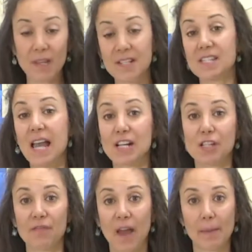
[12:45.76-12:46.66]
This is
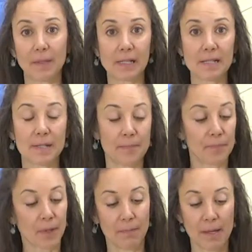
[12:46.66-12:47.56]
actually fabulous.
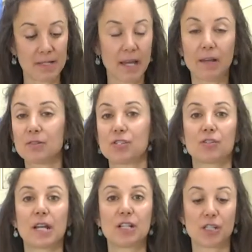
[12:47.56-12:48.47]
May sound
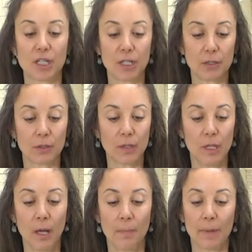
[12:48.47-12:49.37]
strange to you,
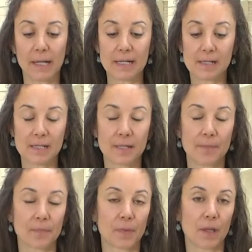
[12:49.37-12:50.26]
but it's
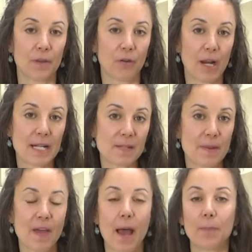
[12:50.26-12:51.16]
the Granny
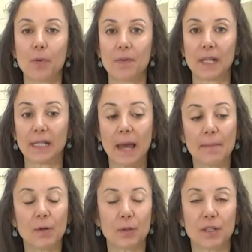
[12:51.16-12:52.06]
Smith apple and the
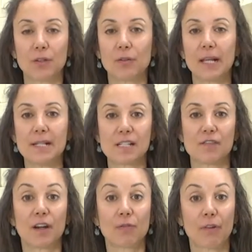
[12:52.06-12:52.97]
lemon with the greens. It's
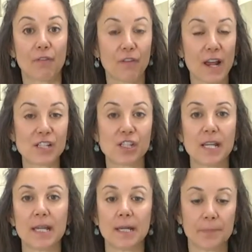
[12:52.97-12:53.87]
very
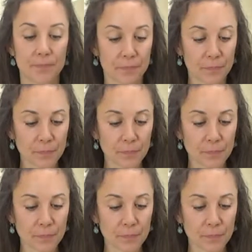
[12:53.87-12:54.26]
refreshing.